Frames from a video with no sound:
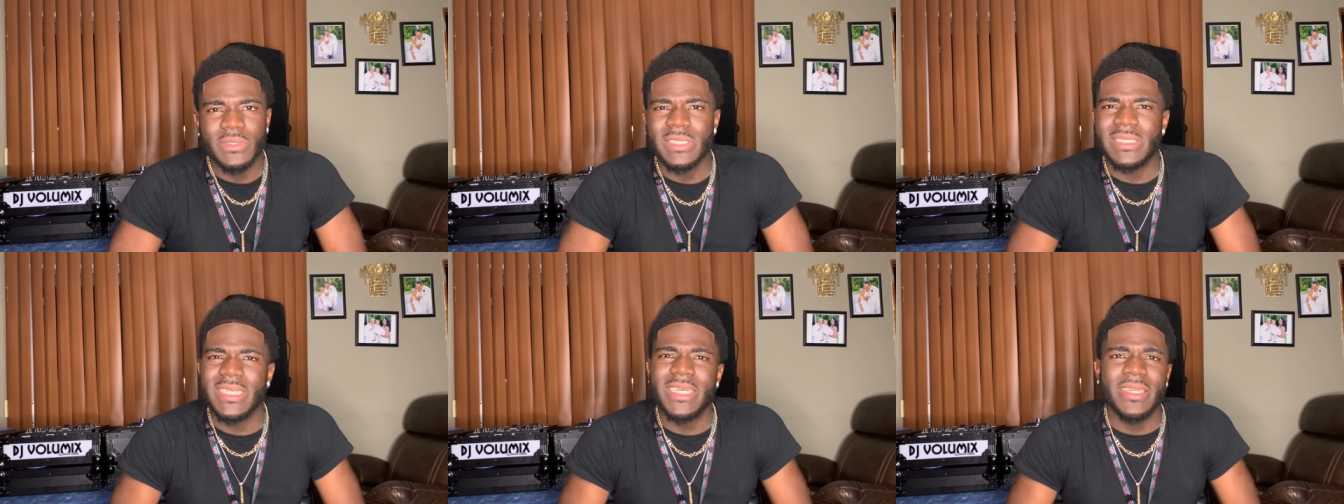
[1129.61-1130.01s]

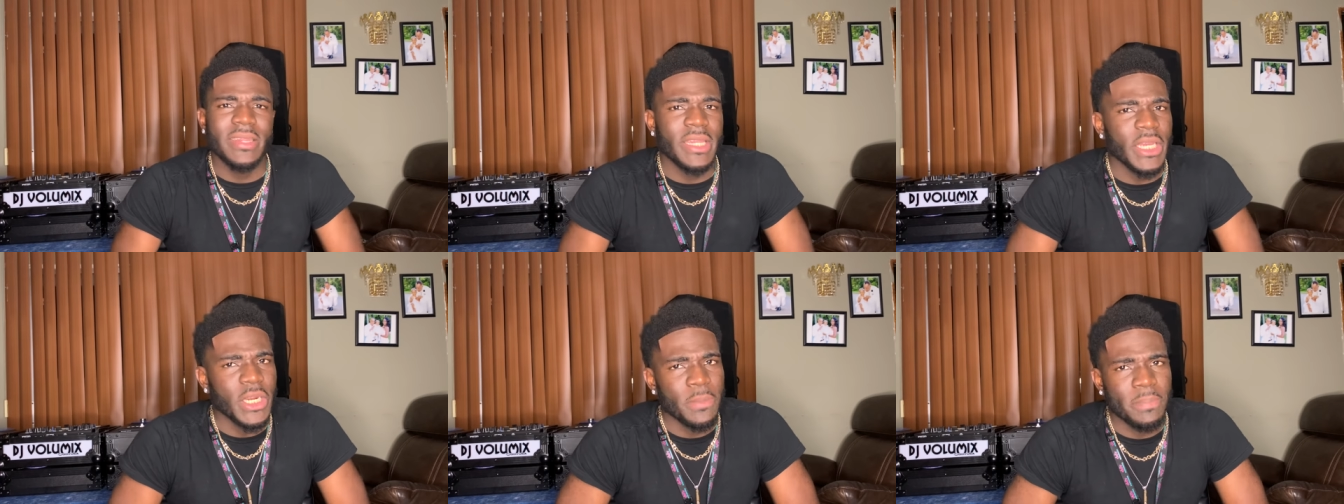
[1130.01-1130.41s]
seek a
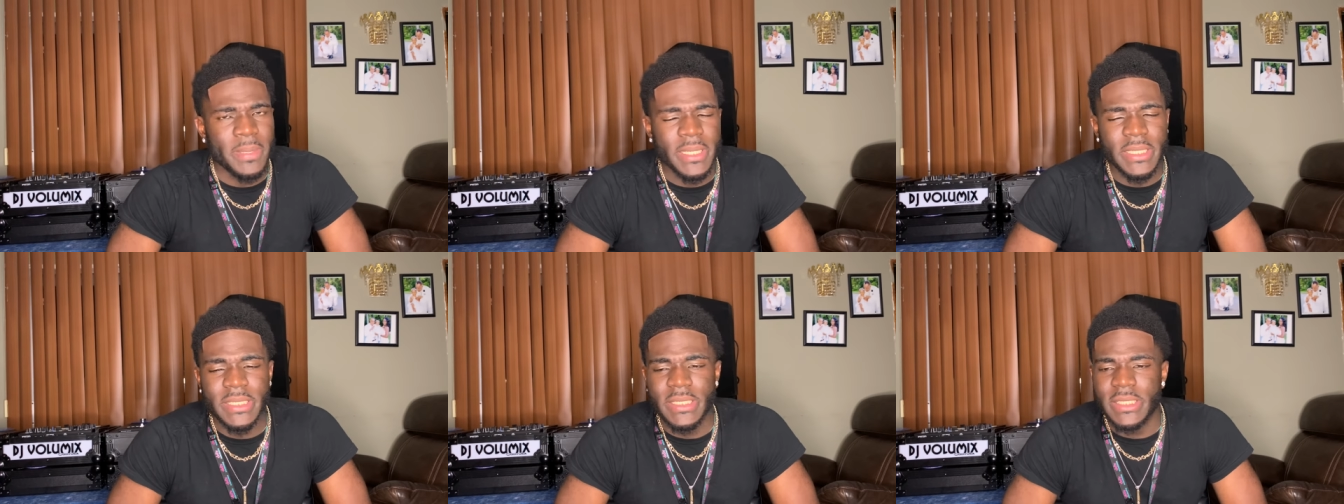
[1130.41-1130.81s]

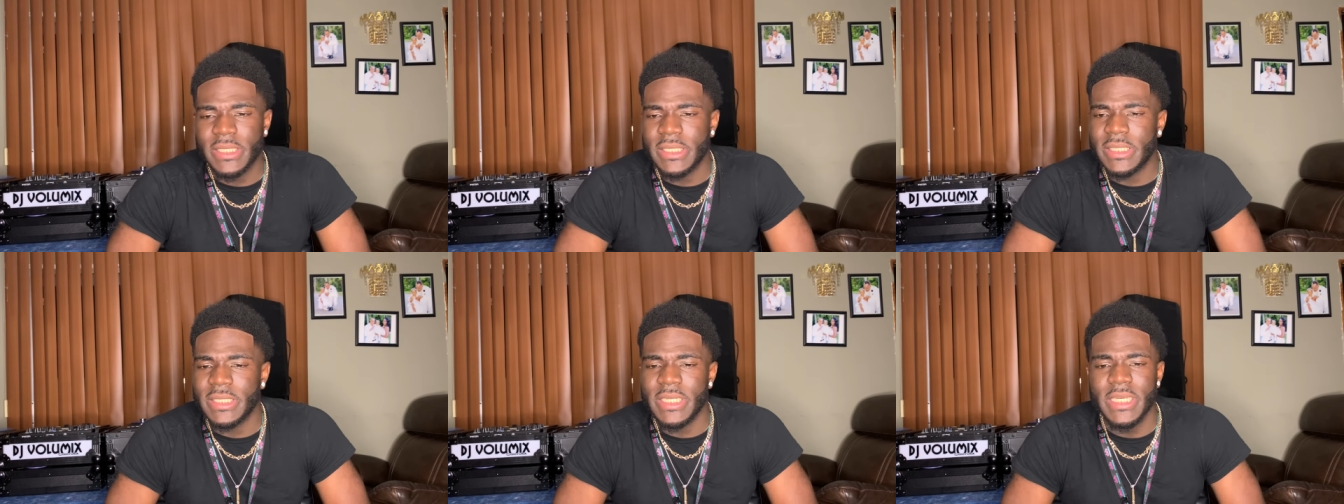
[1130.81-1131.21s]
therapist,
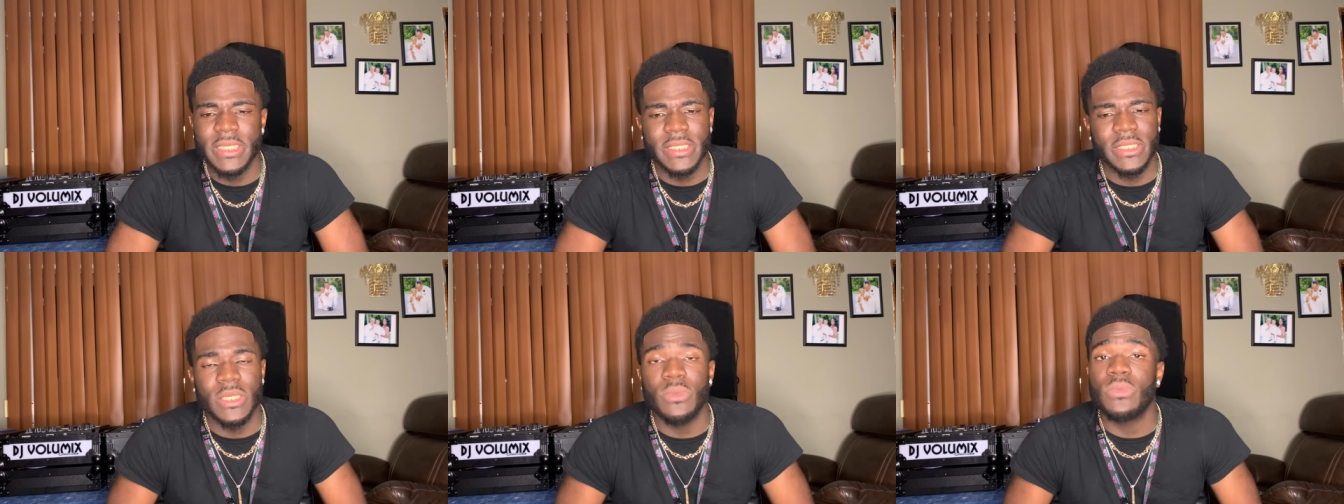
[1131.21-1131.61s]
seek
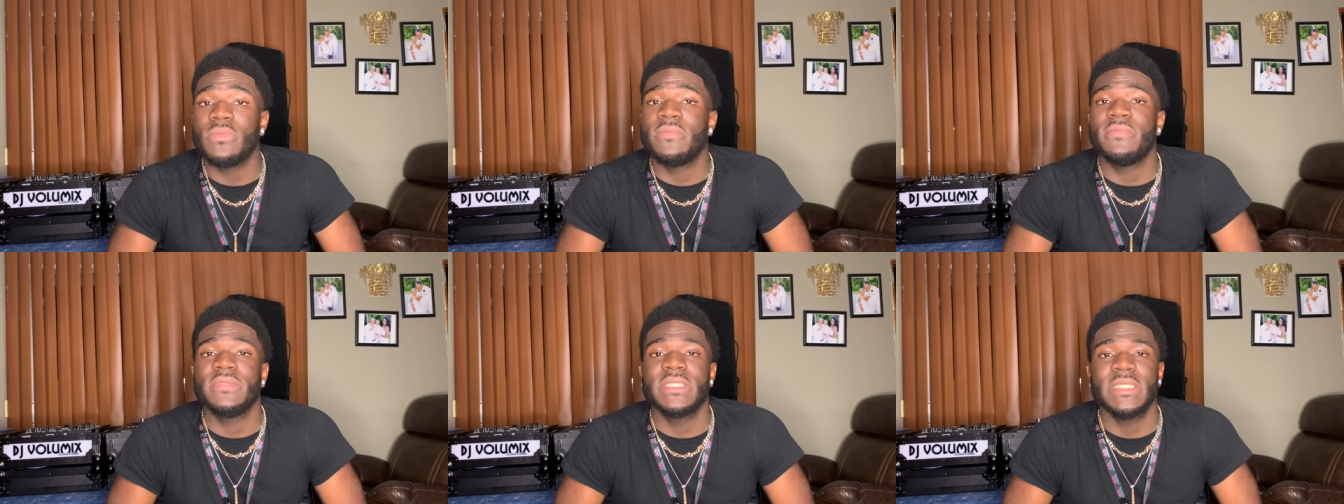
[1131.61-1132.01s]
some
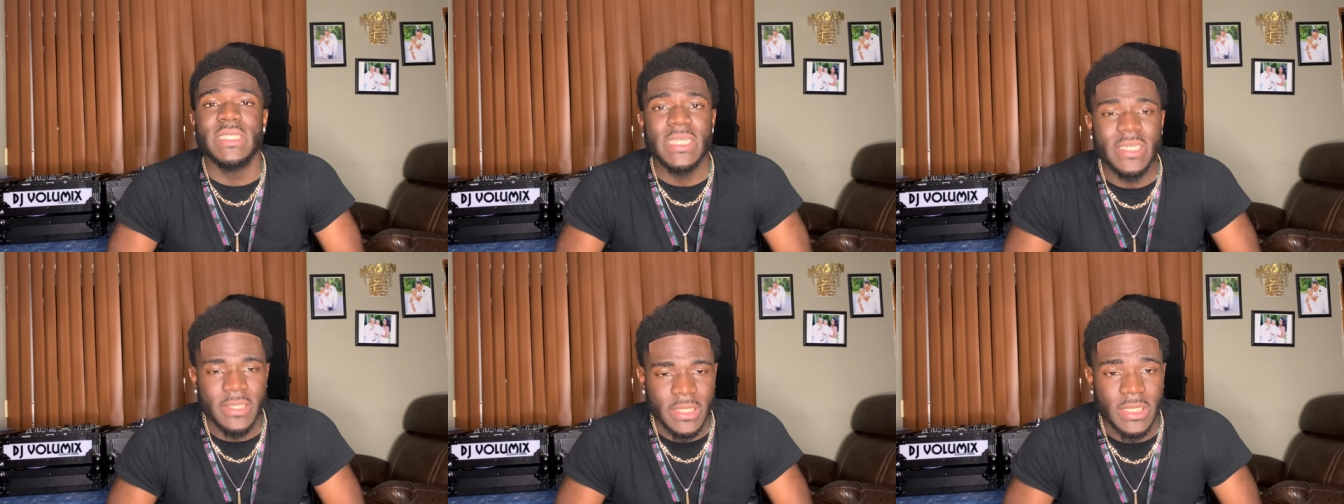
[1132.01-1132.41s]

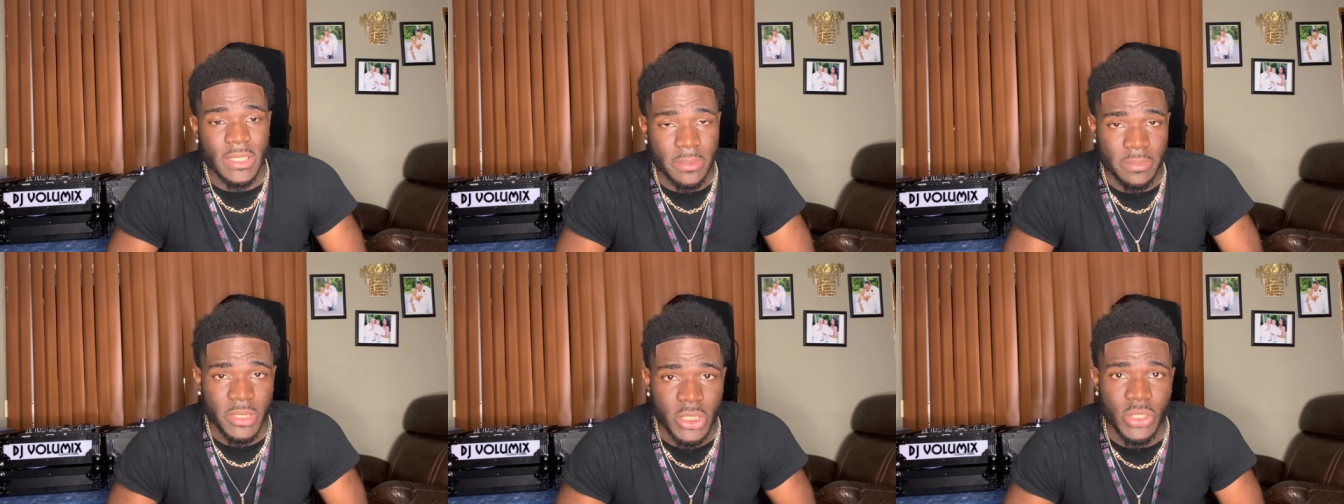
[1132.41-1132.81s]

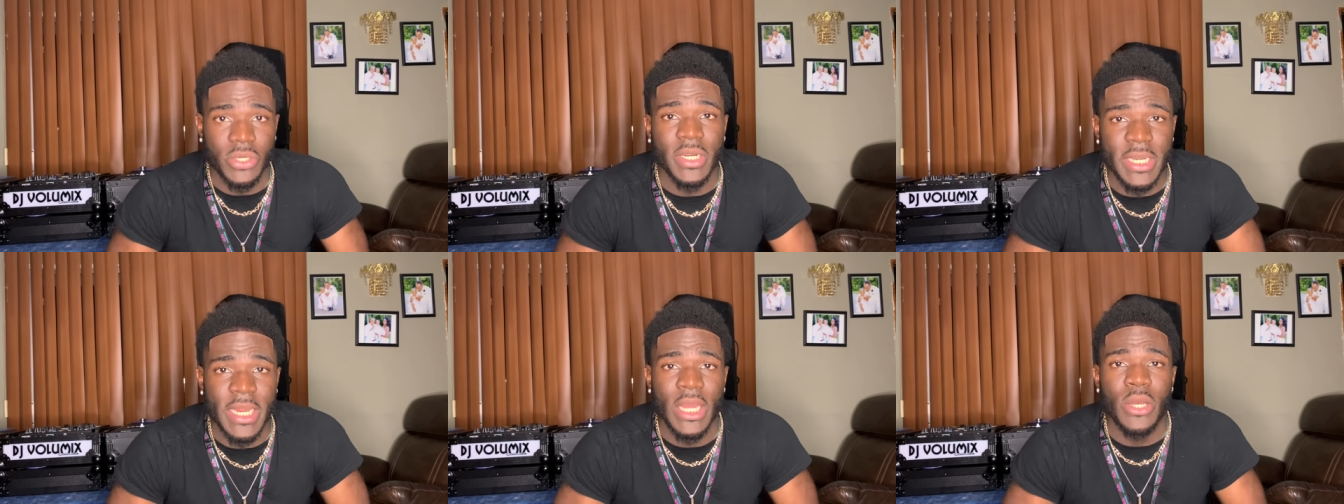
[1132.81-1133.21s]

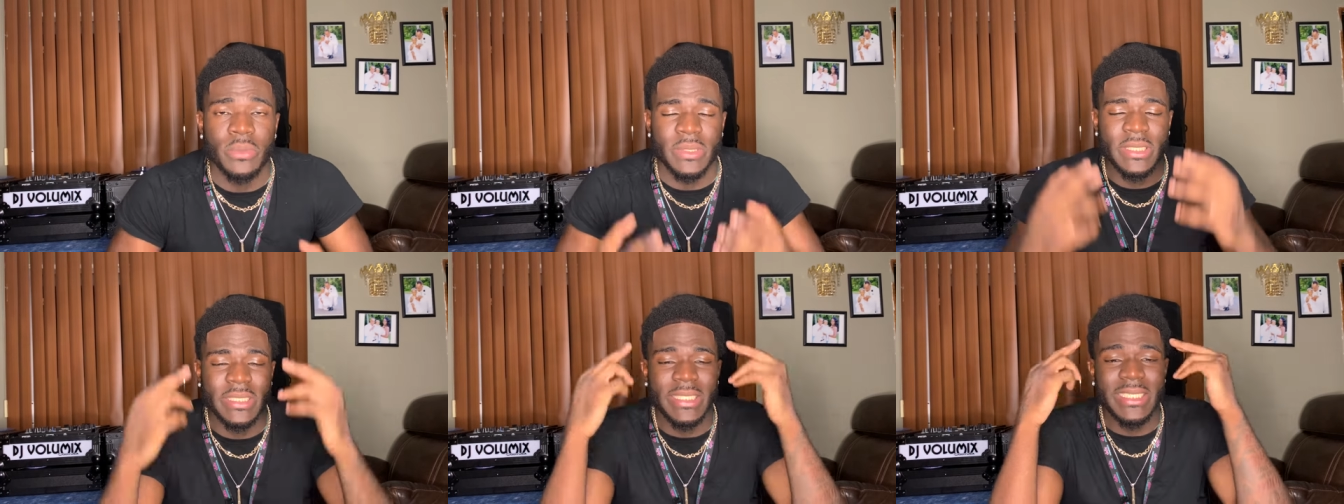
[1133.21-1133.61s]
certain help,
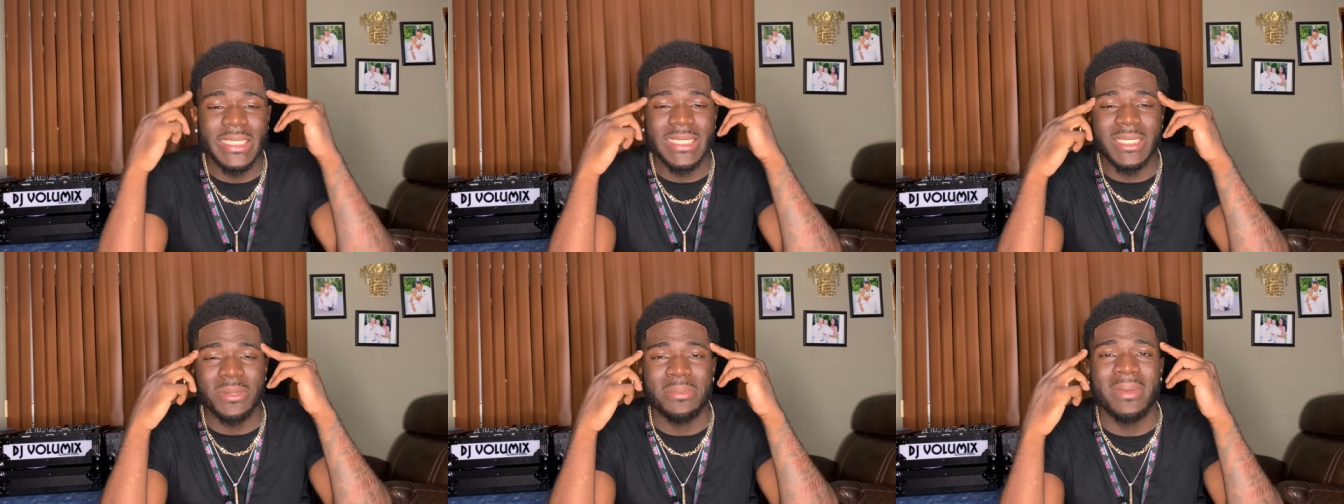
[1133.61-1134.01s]
seek
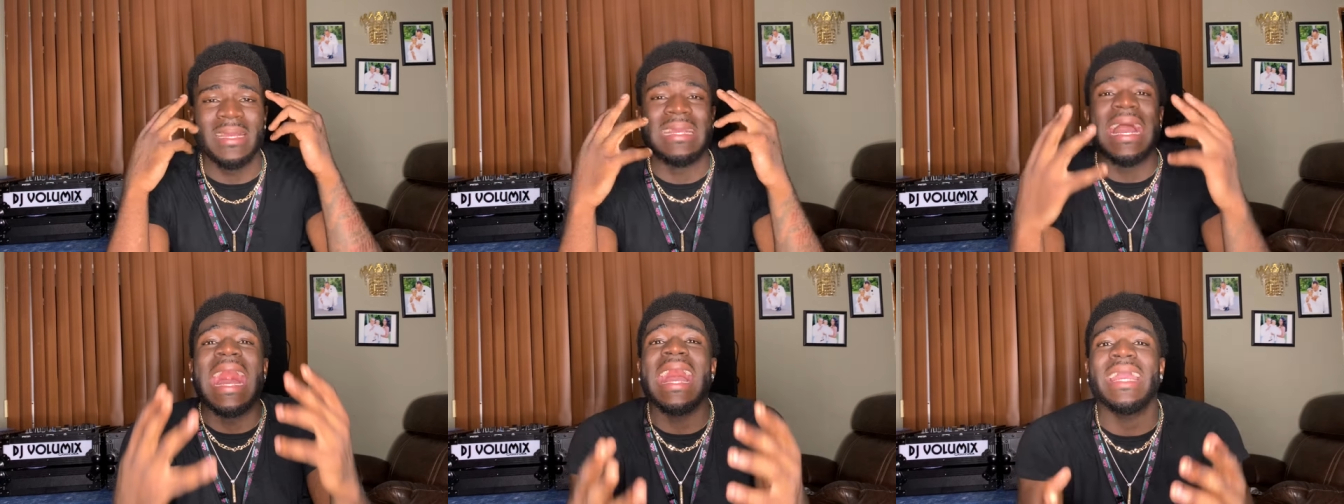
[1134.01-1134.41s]
some
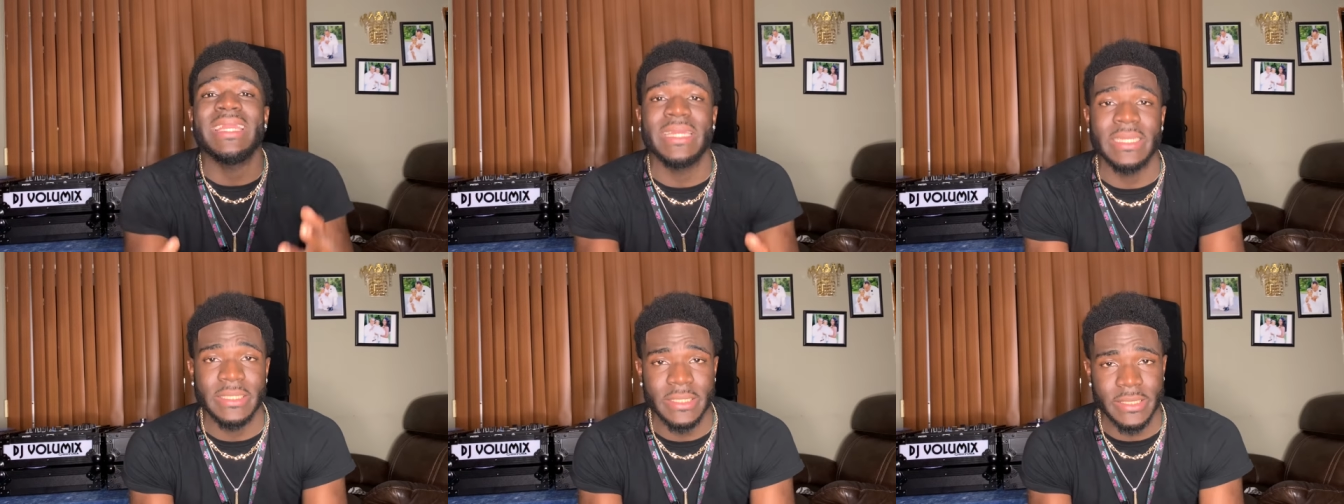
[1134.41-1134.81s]

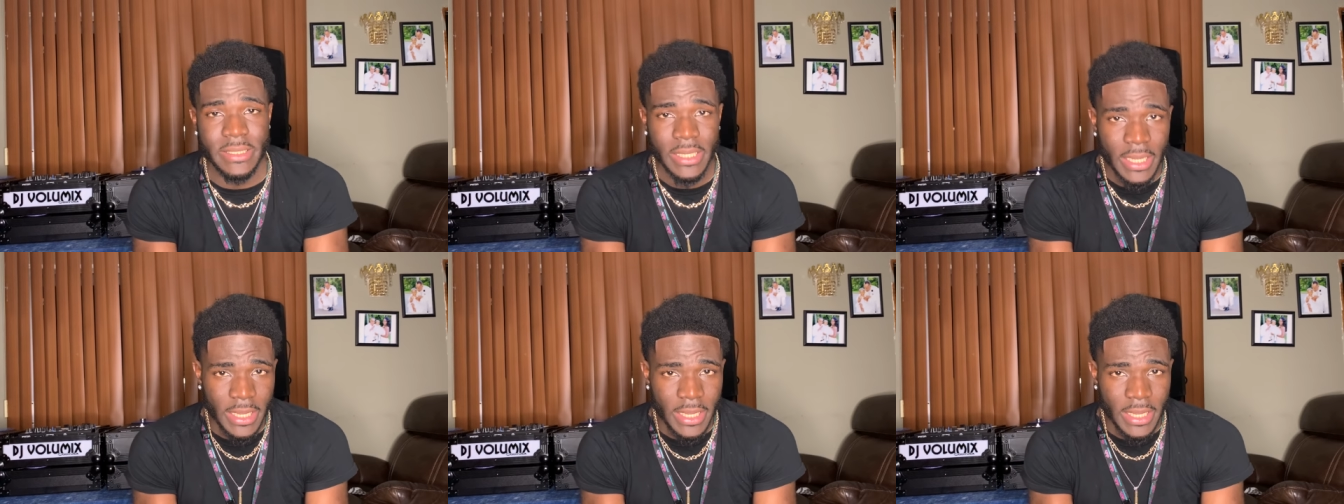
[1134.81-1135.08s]
guidance.